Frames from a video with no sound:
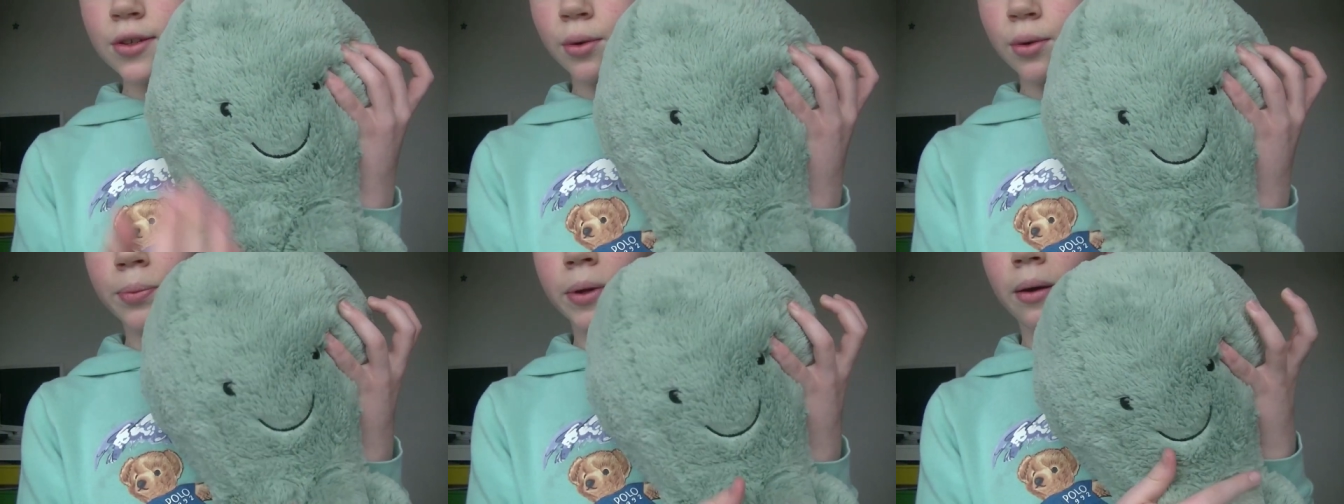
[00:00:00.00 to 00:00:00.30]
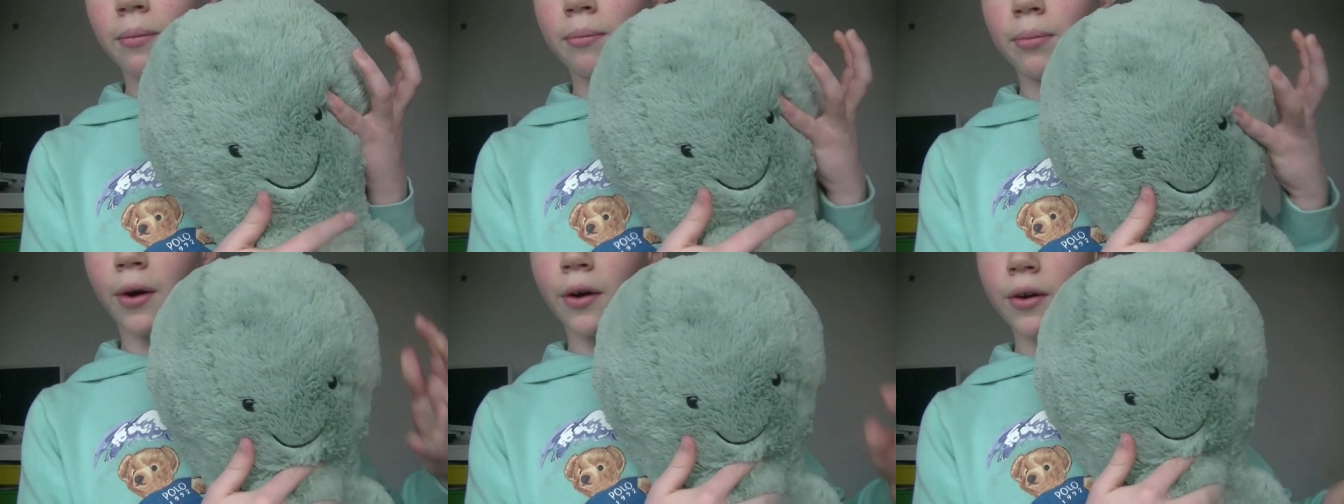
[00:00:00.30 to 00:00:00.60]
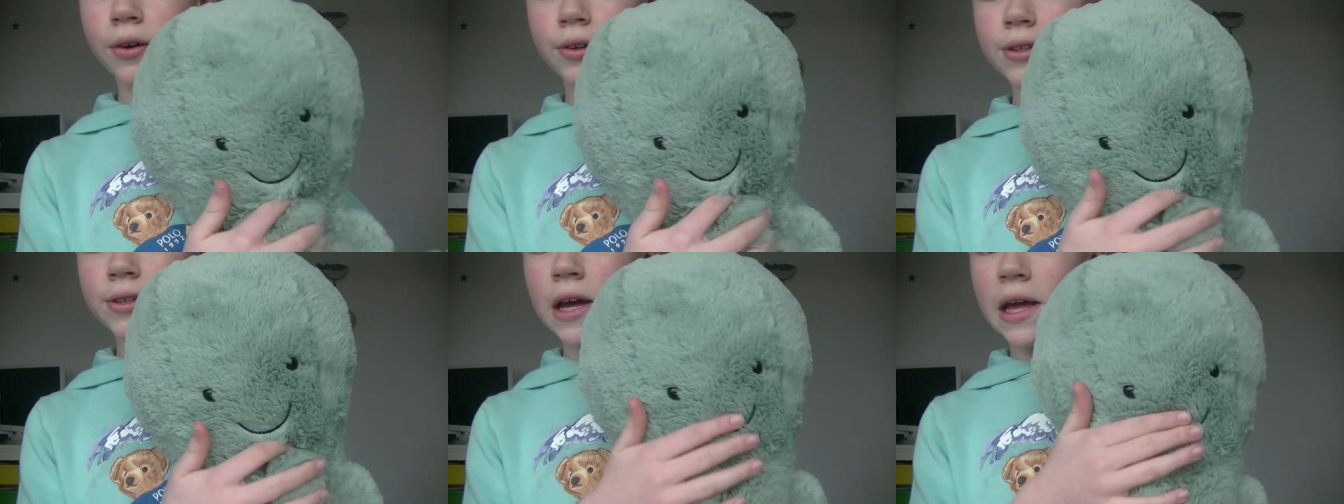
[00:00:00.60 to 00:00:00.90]
saw me
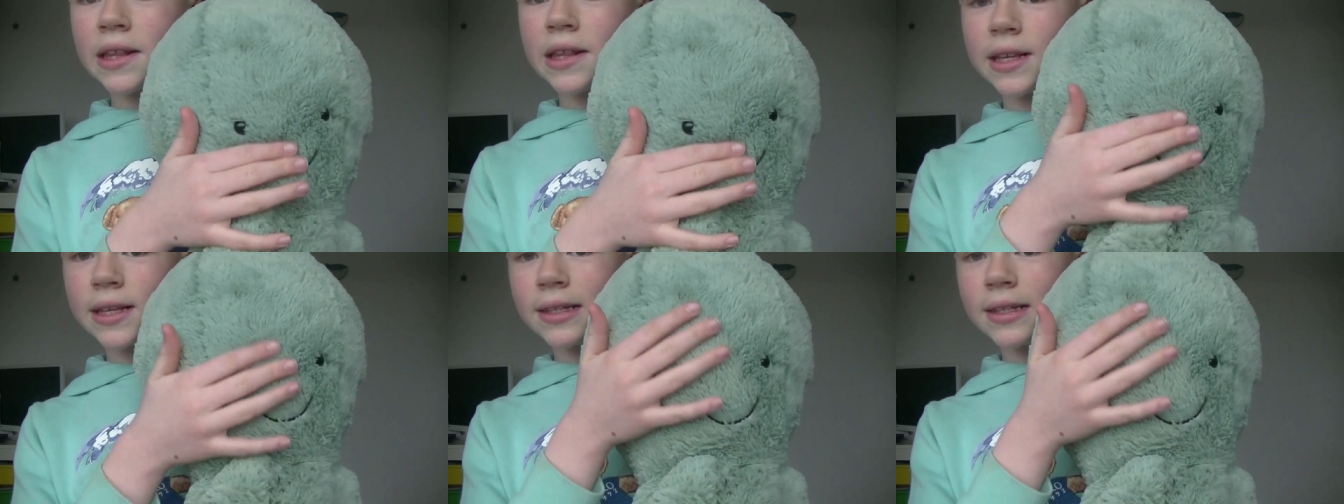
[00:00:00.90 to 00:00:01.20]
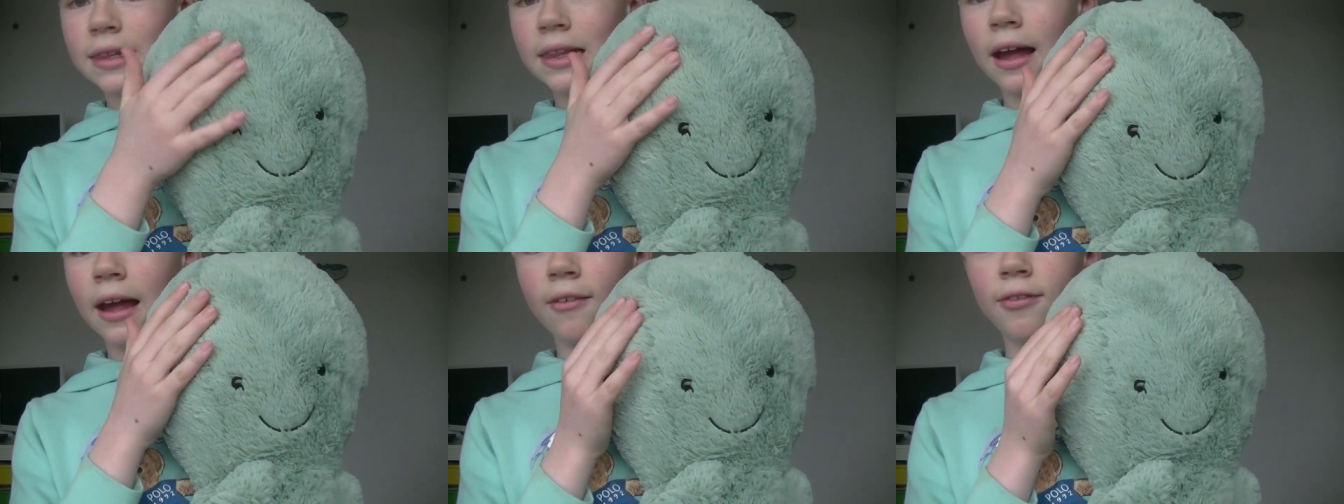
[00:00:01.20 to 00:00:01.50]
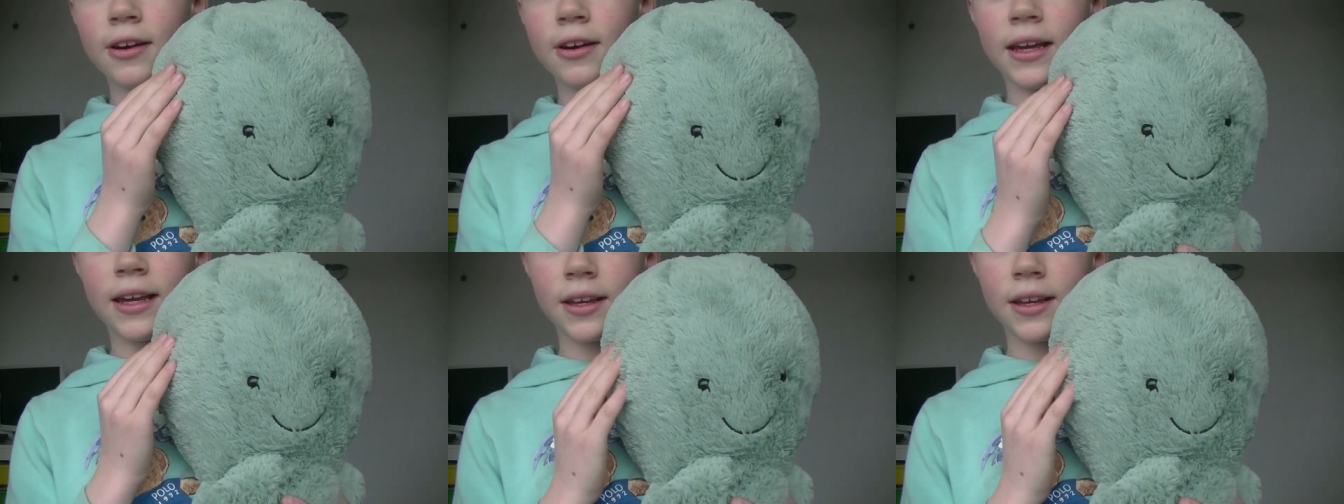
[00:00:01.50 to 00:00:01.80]
unbox, this
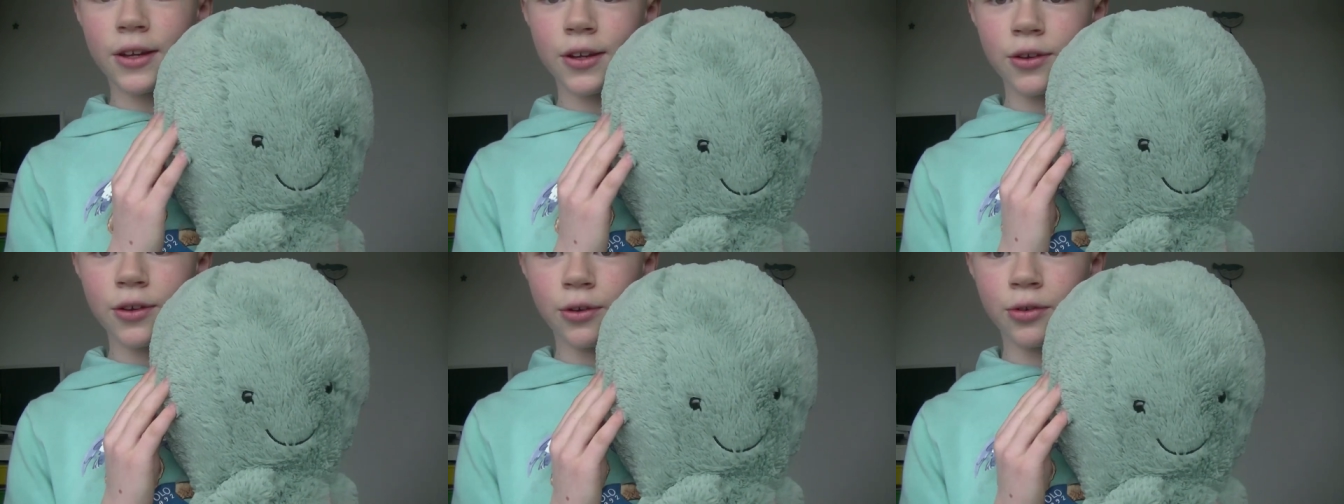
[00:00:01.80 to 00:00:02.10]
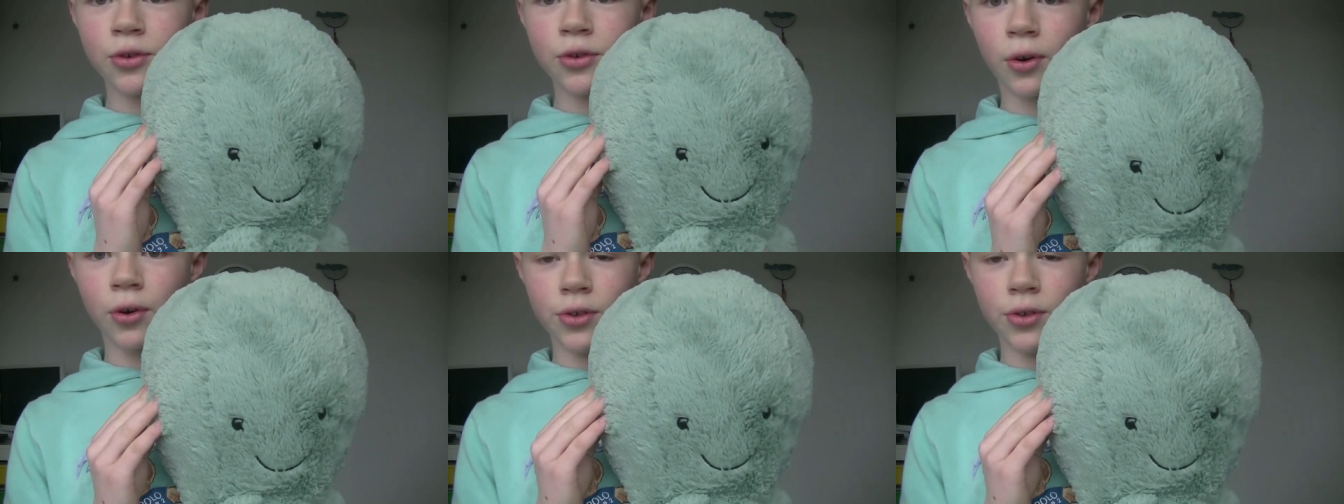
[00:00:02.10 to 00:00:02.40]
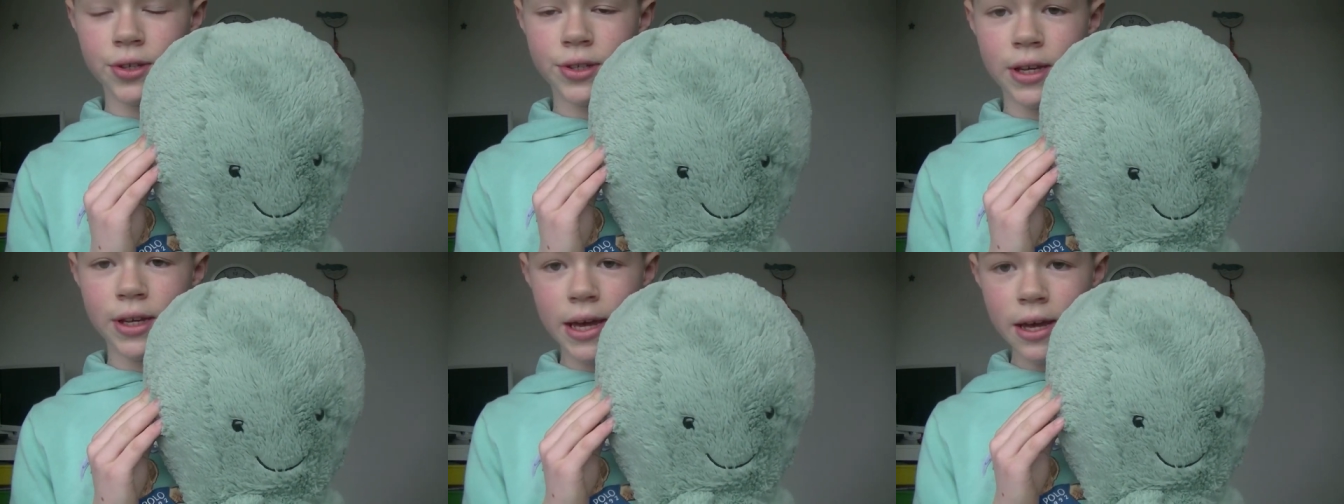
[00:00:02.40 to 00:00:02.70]
lovely huge
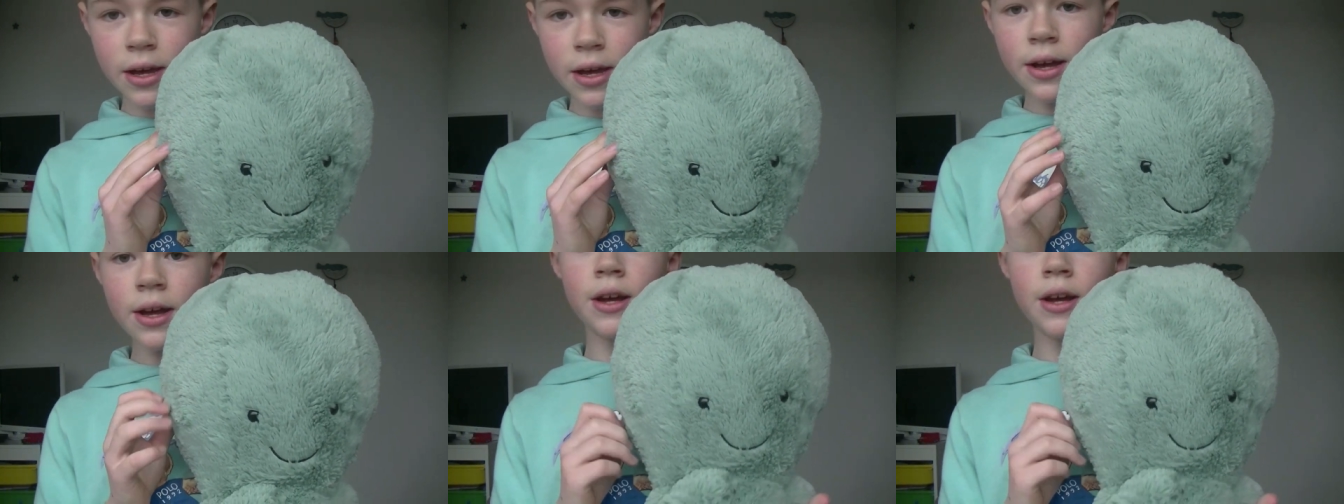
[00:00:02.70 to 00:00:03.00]
Odyssey.